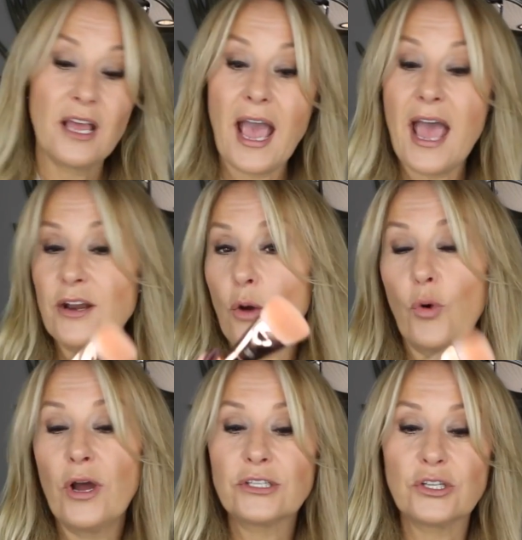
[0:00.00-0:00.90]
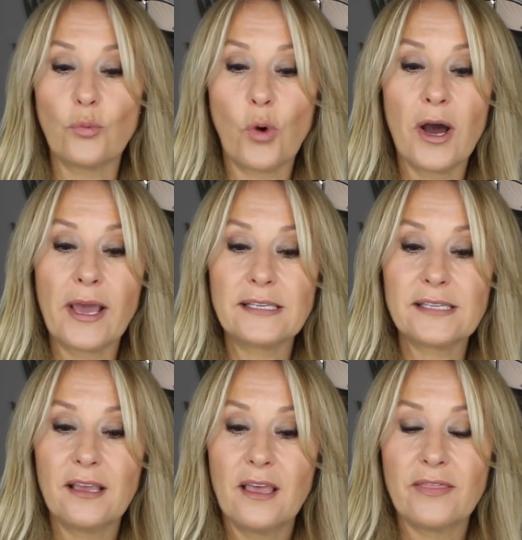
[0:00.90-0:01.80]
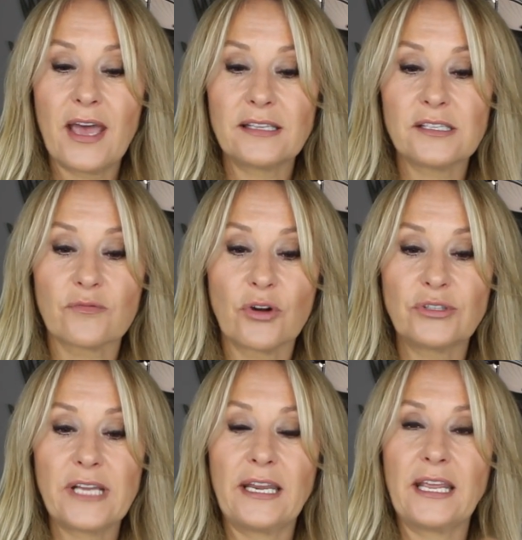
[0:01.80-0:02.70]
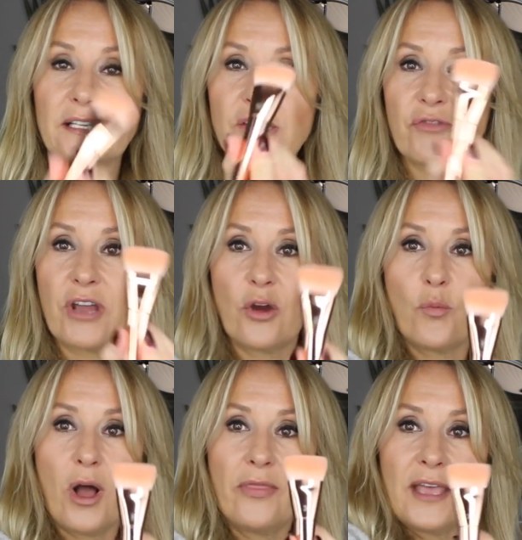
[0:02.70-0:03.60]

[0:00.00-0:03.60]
And a word to the wise, that's the Real Techniques 301.